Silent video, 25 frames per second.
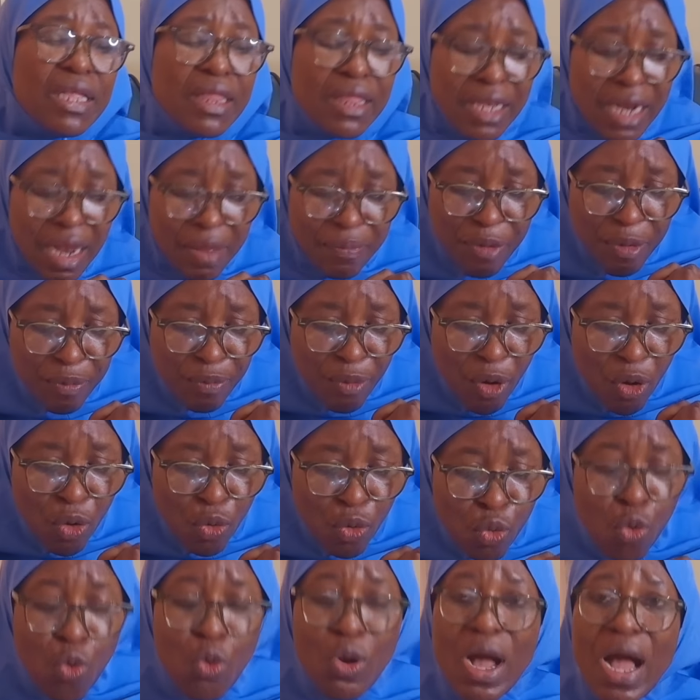There are
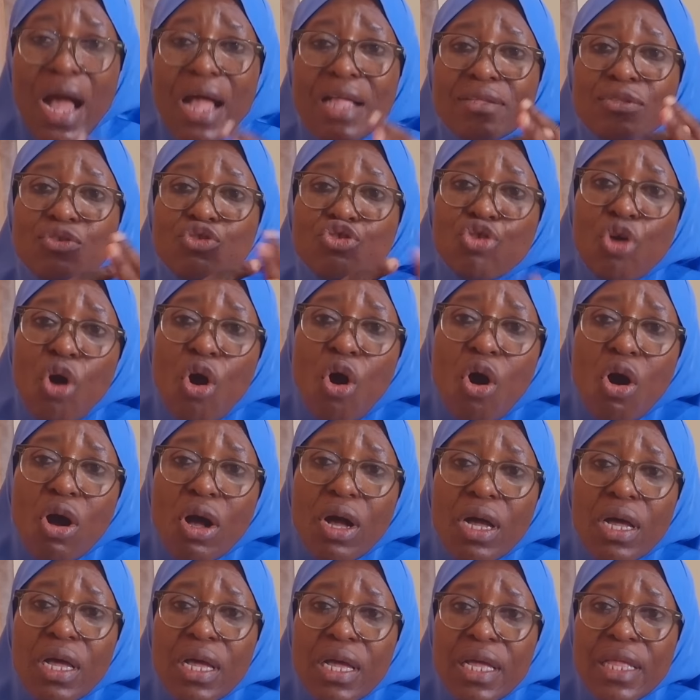people who can
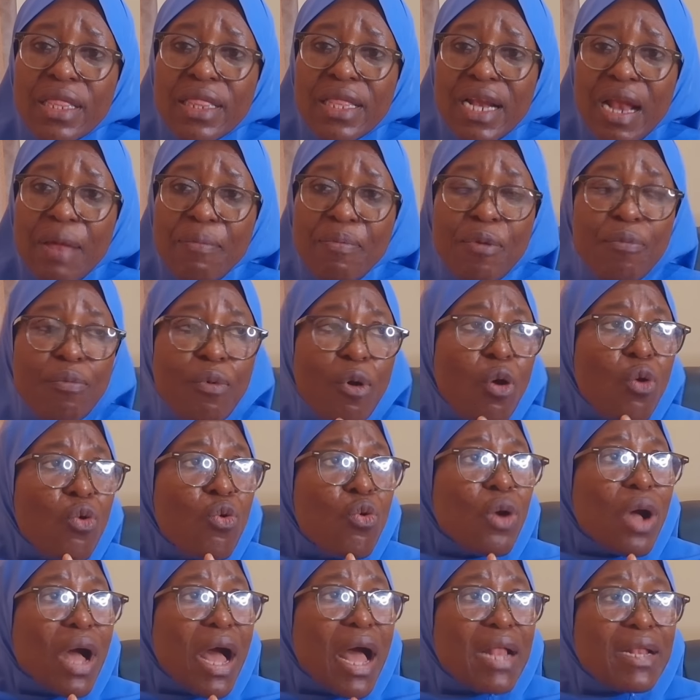talk. There are people
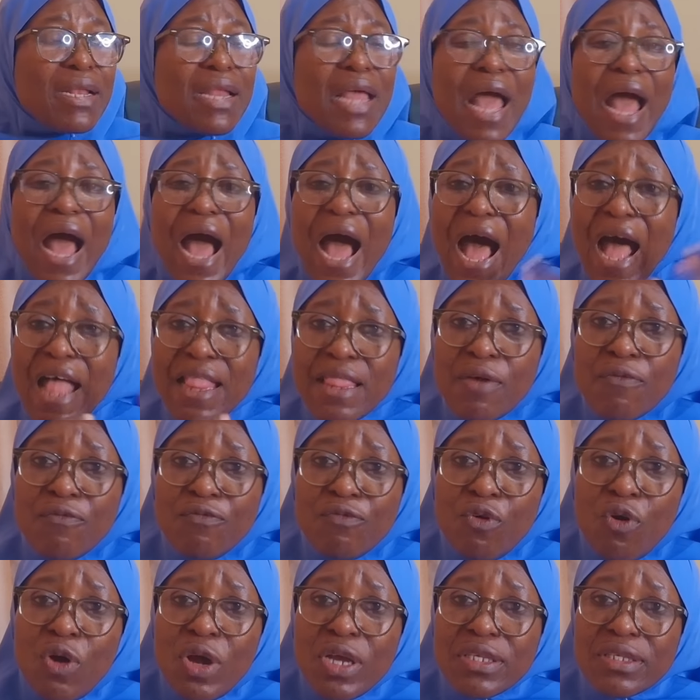who can add a
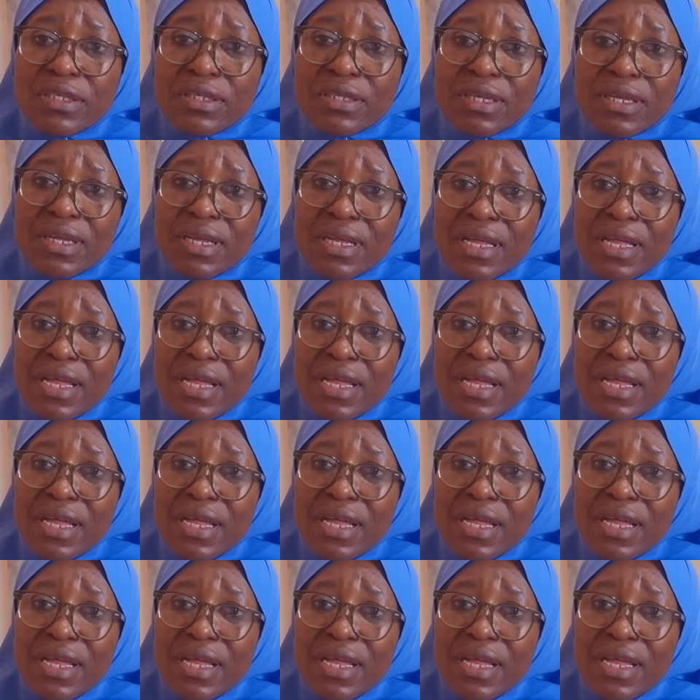voice.